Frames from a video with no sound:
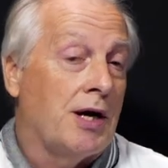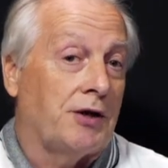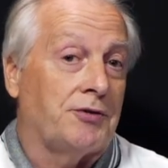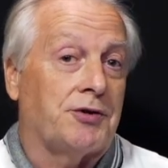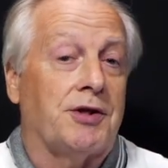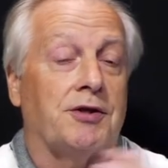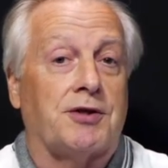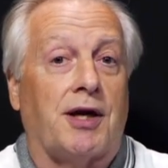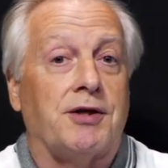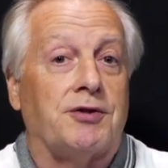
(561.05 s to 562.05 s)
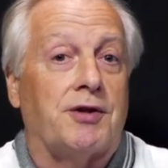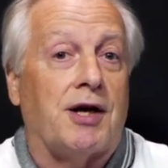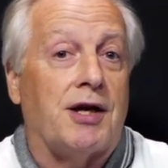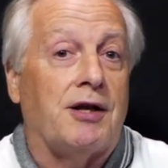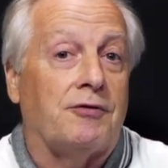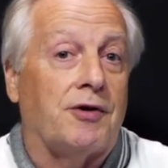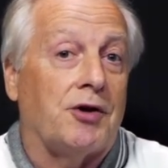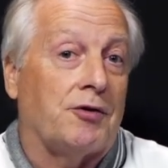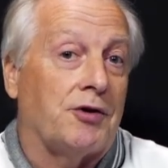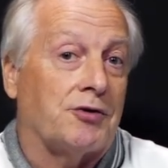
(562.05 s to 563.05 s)
As you see, there's a link to that in the
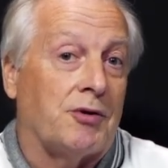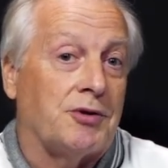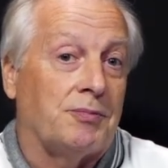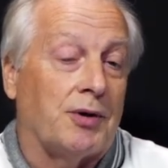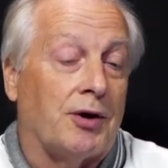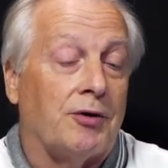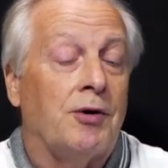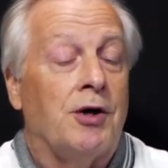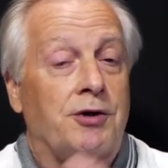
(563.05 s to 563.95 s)
video description below.